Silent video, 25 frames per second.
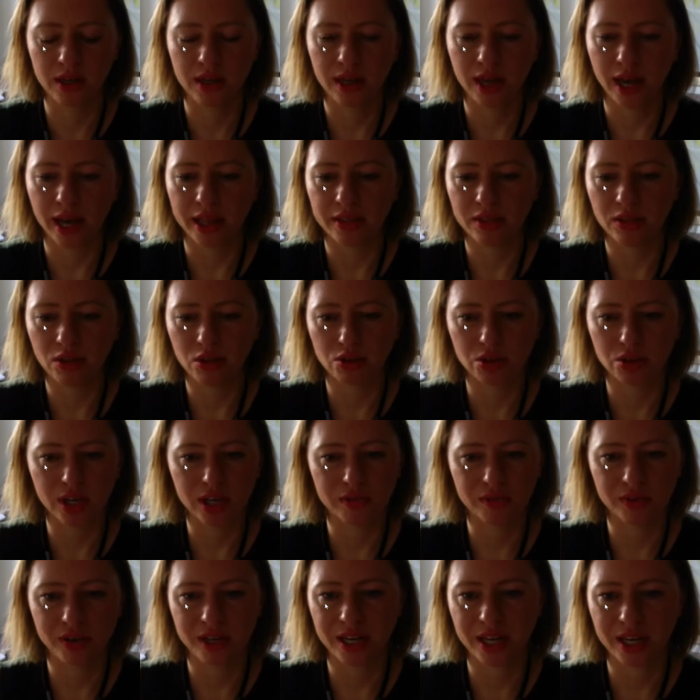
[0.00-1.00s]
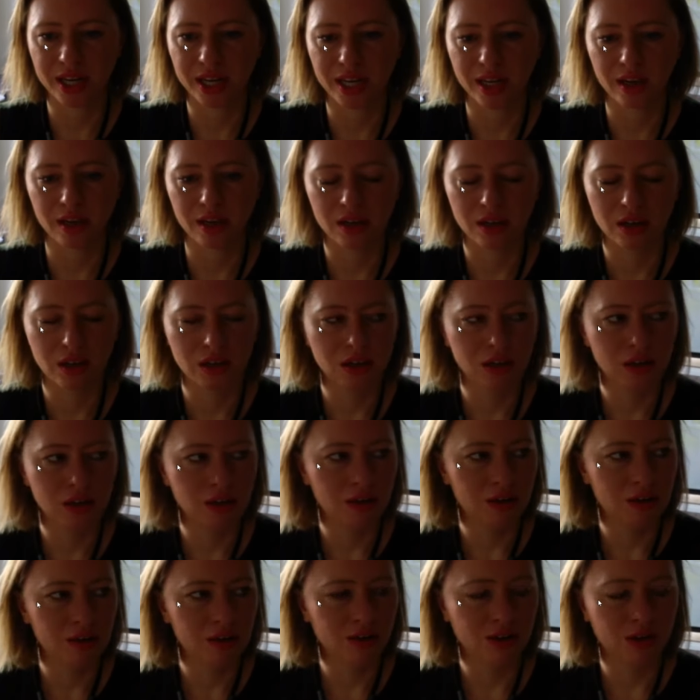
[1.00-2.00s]
and not have any,
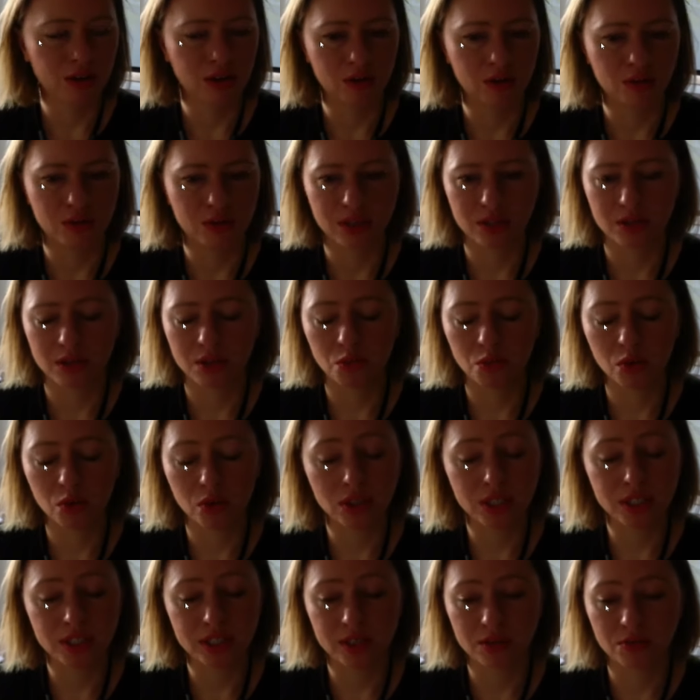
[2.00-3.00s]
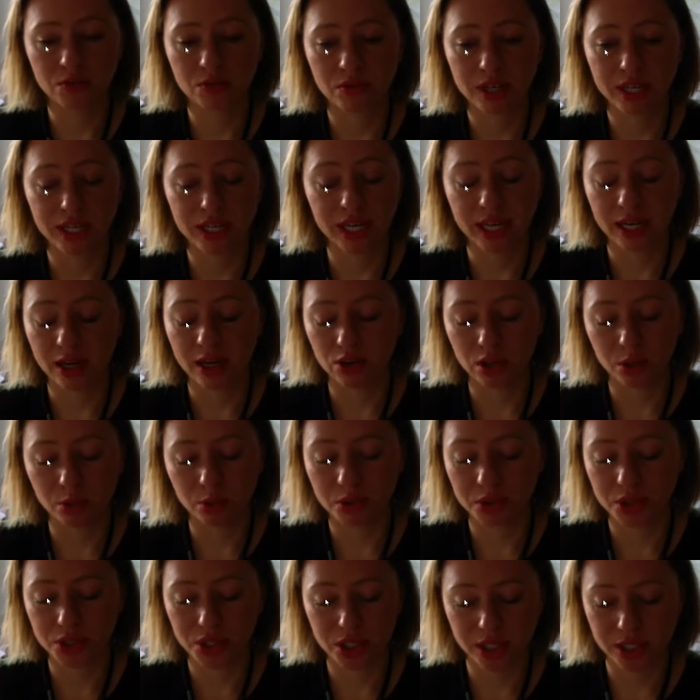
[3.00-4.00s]
you know, the, the worst thing really on a
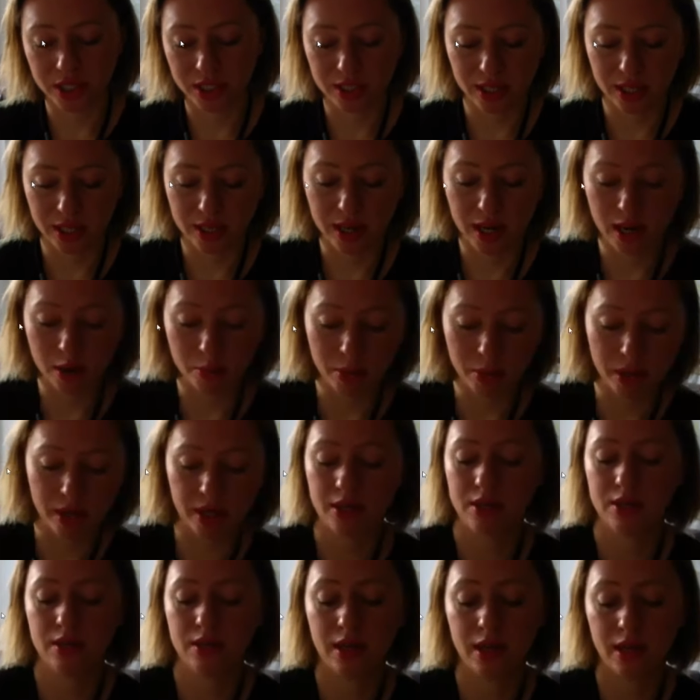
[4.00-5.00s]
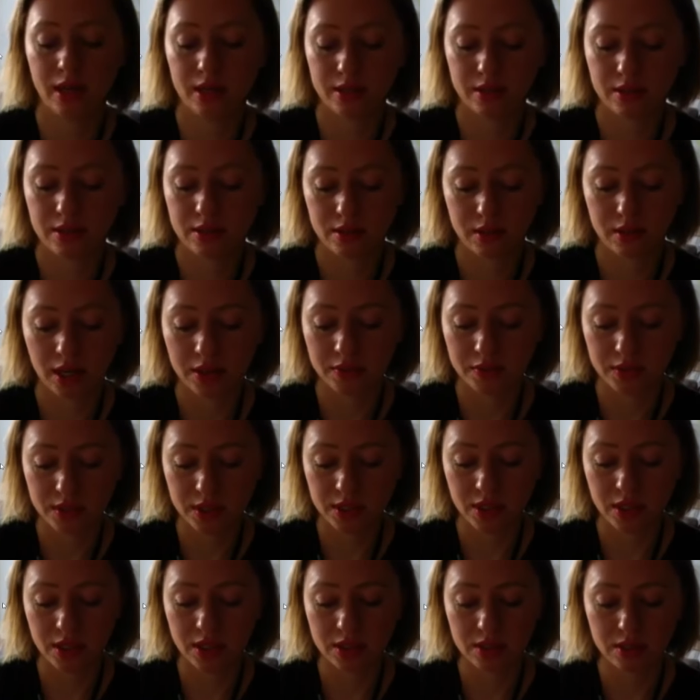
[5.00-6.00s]
project that can happen, and I've
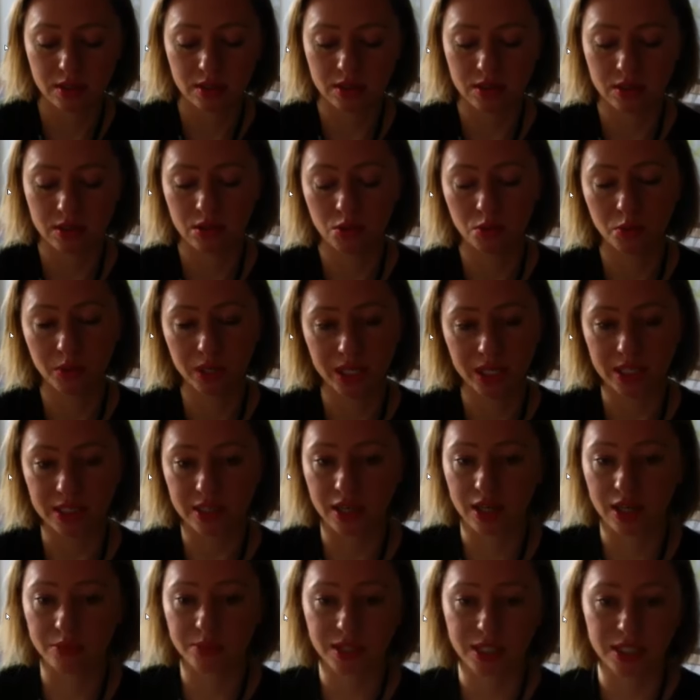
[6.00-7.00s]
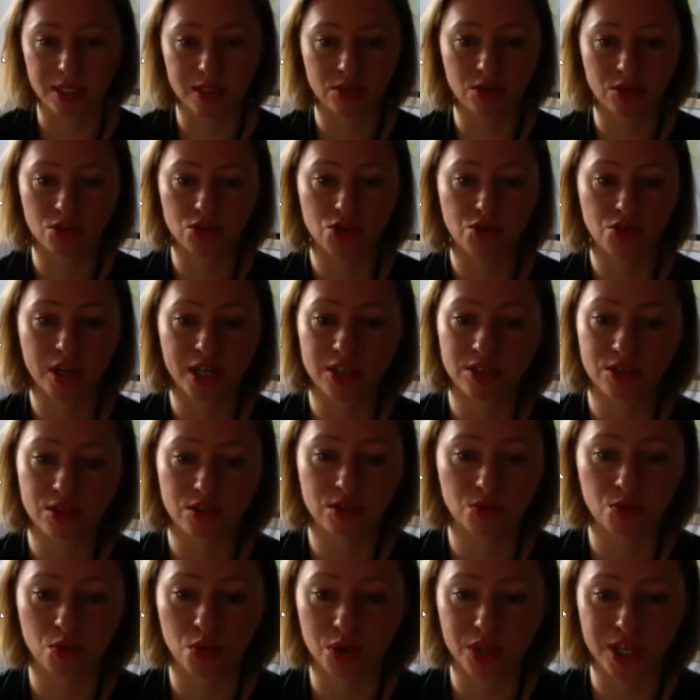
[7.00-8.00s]
seen it so many times, is
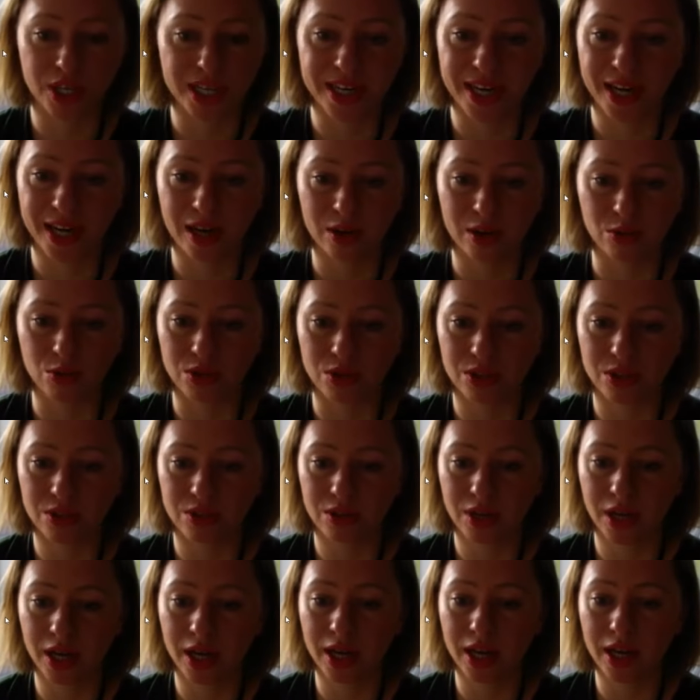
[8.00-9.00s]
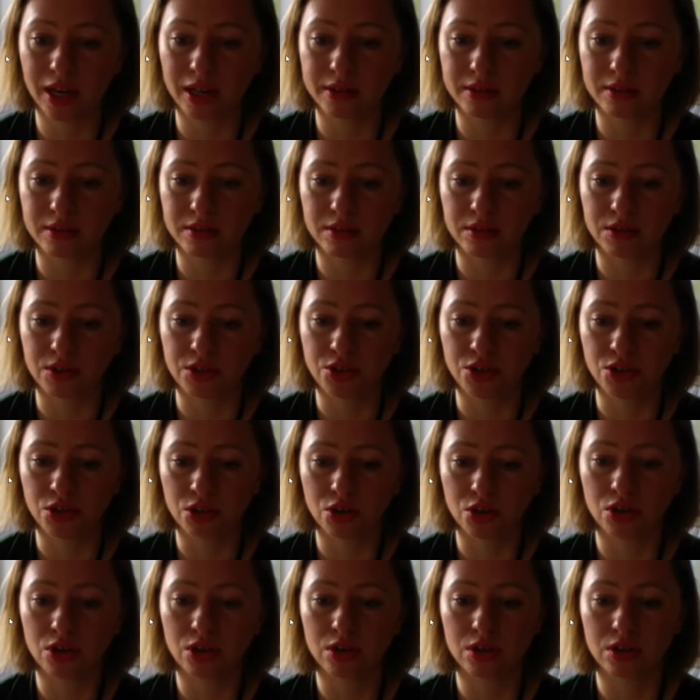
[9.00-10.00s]
contractor walking out, and
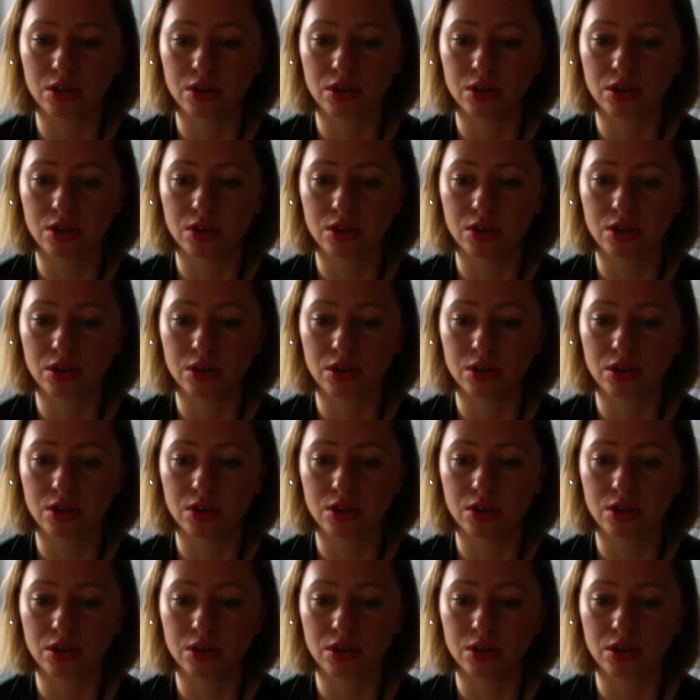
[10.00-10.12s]
your